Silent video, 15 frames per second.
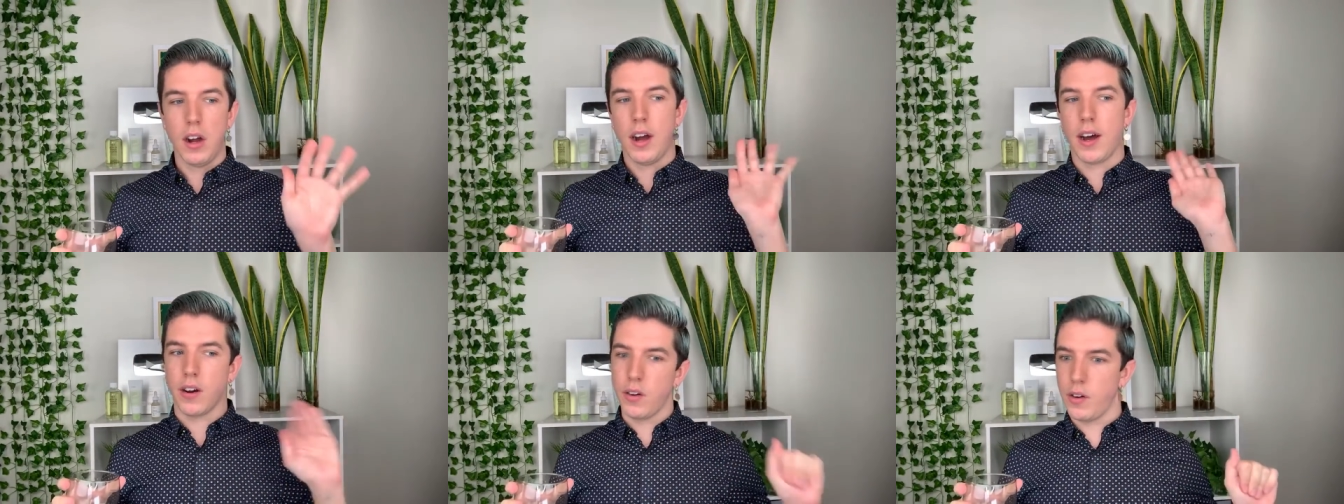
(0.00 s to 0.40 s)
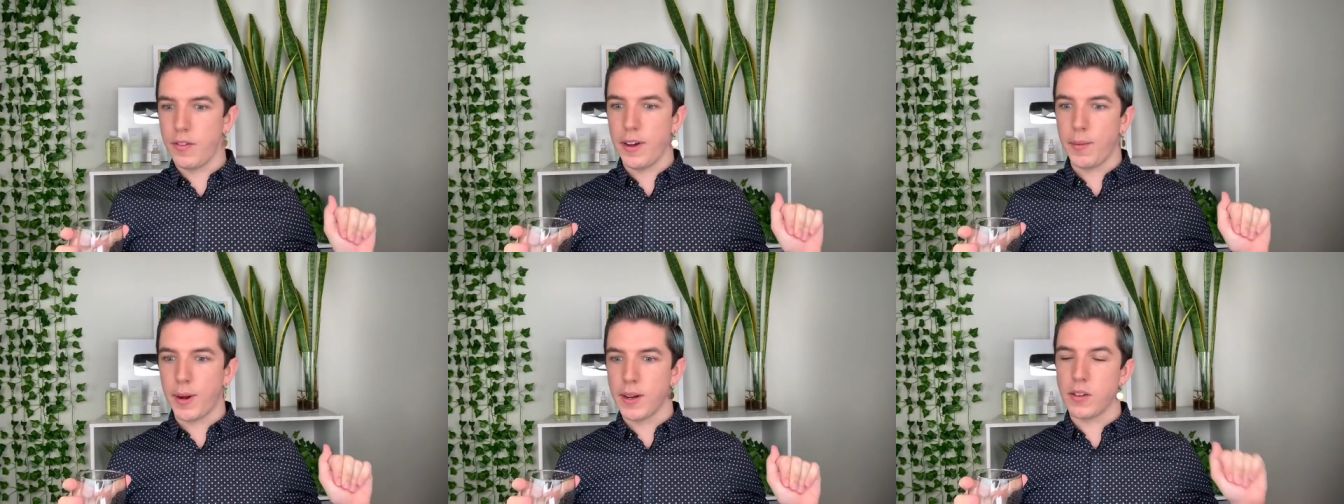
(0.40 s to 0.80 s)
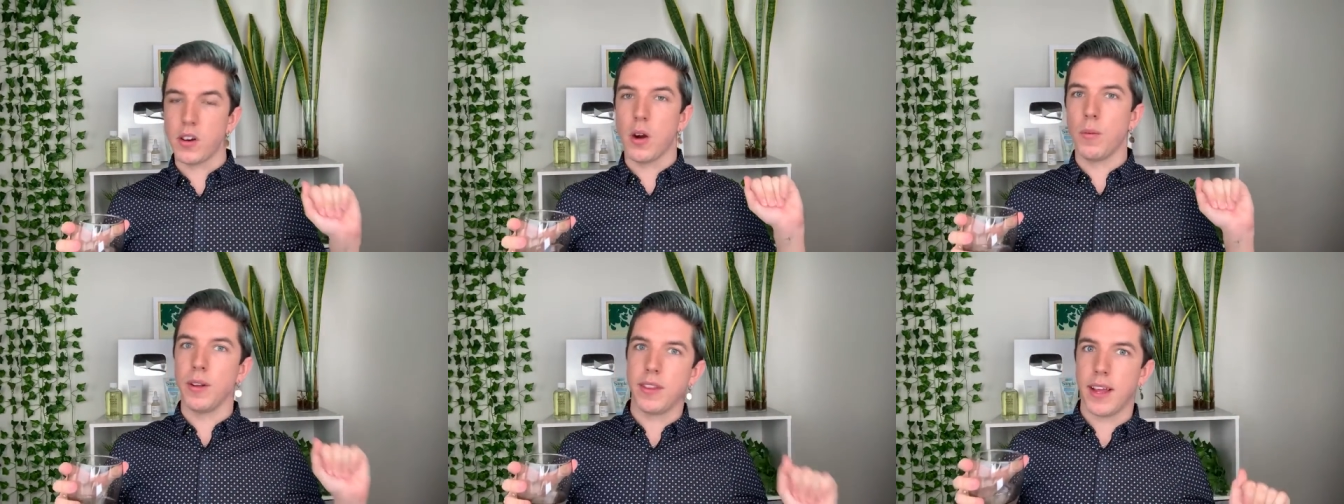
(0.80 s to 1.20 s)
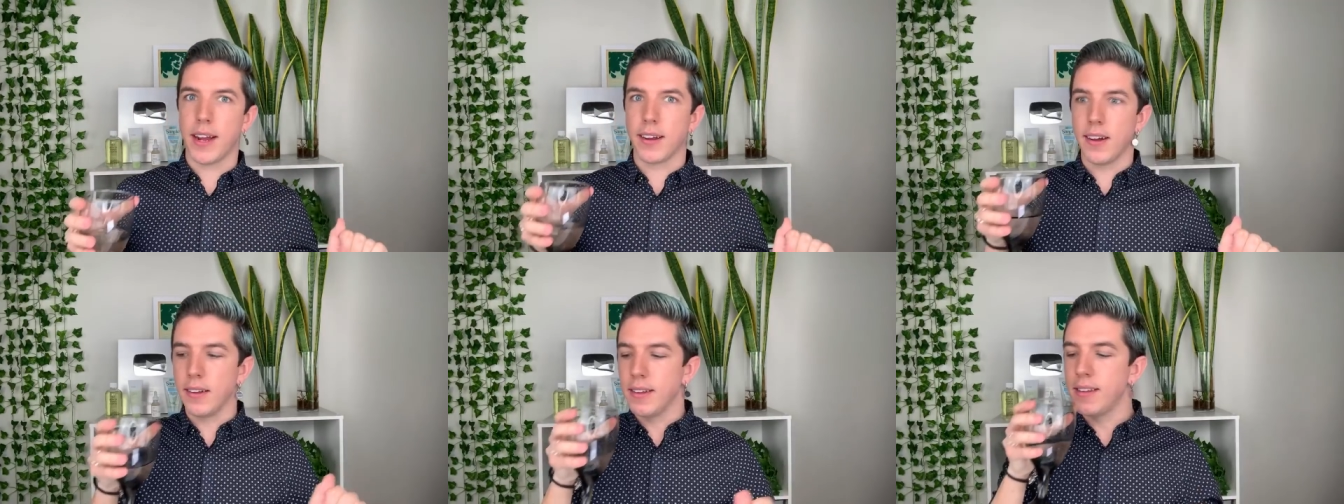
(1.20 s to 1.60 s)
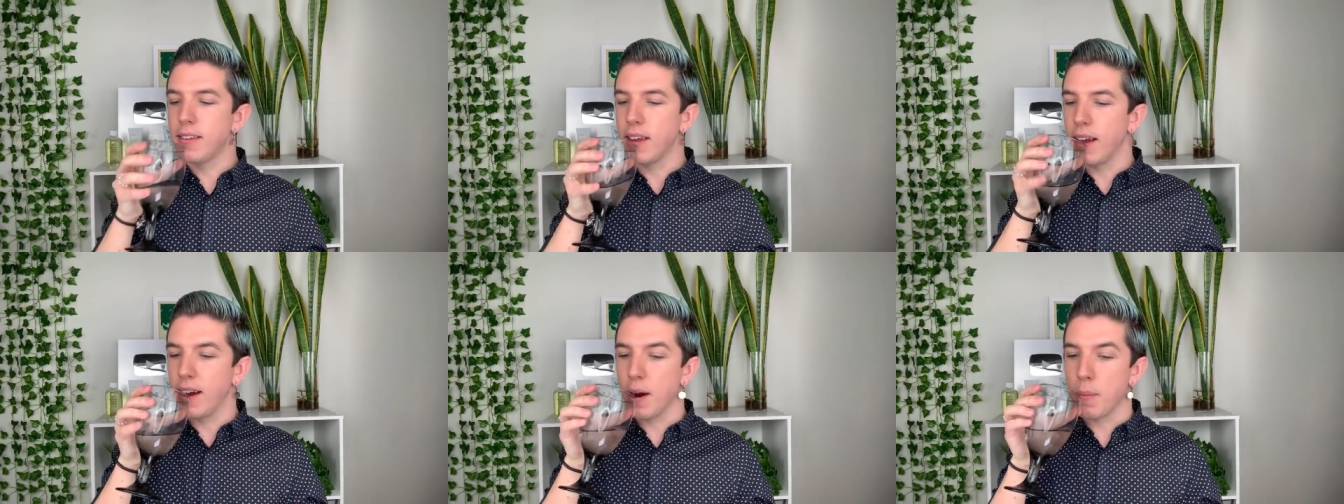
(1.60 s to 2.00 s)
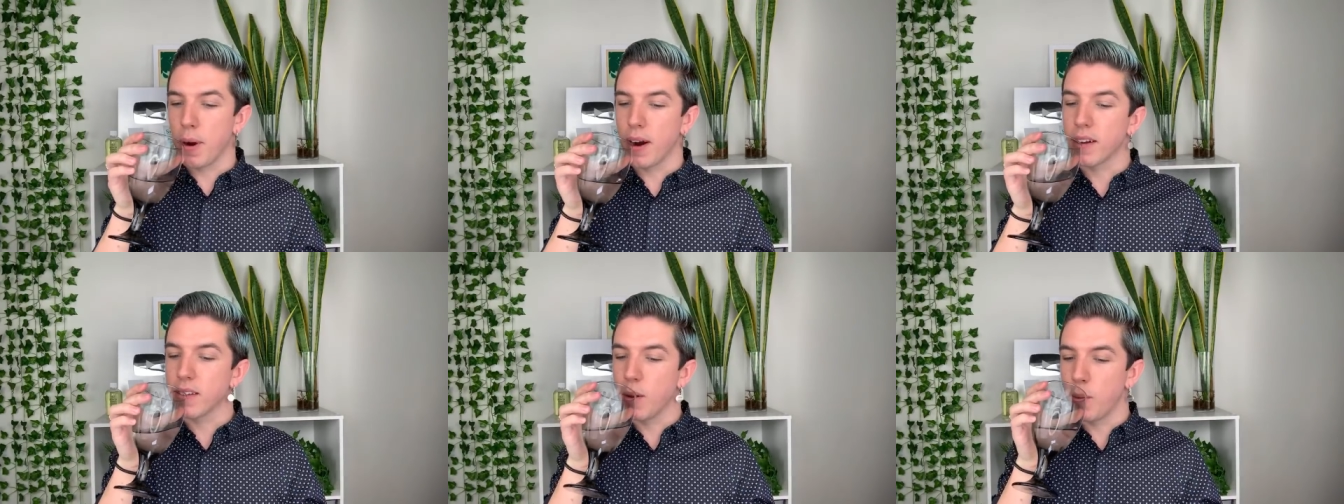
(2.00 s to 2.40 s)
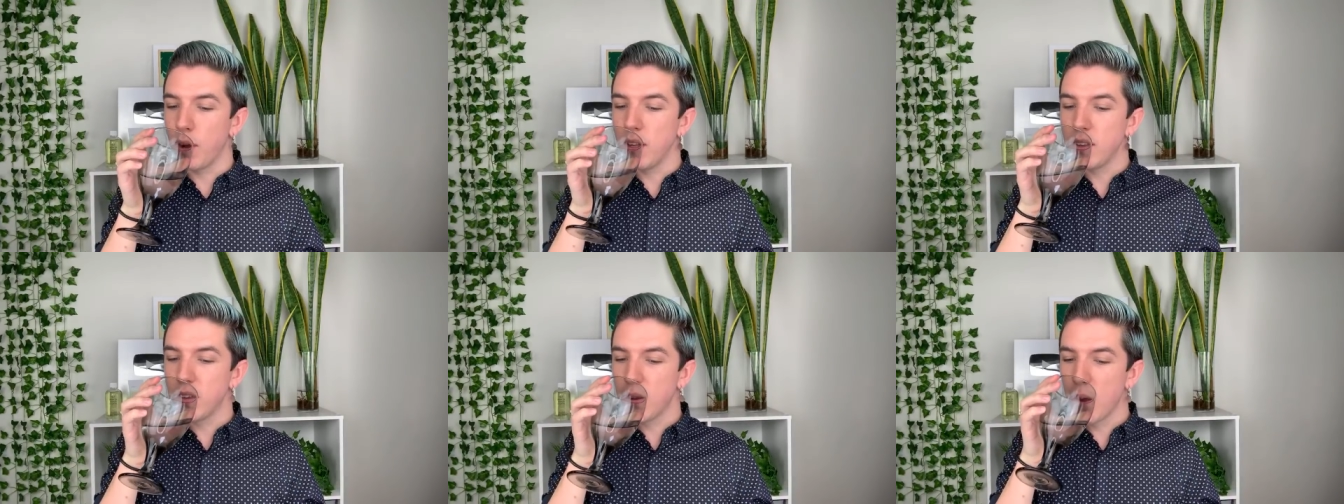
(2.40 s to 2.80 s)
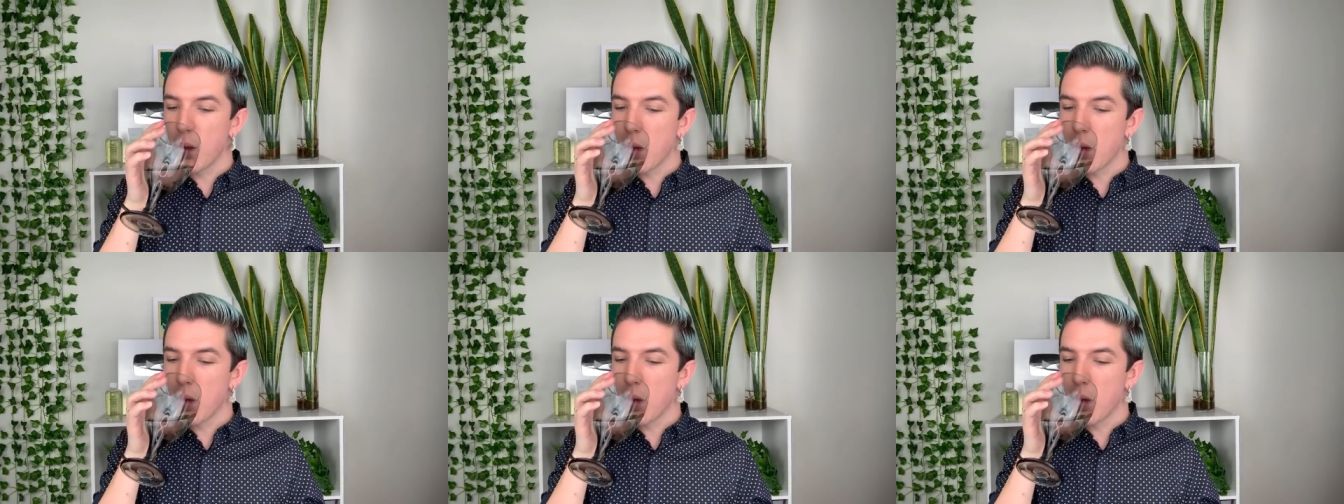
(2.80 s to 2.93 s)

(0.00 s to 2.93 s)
I don't know if I want to start with like all these skincare products at once.